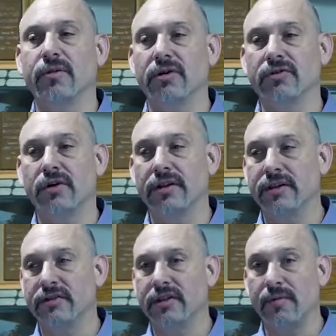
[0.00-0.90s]
also on
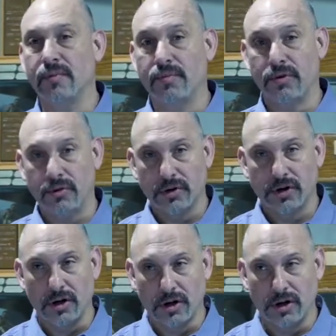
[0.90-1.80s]
this type of
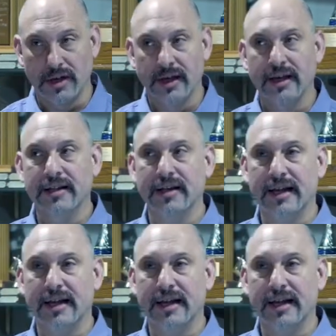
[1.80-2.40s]
protocol to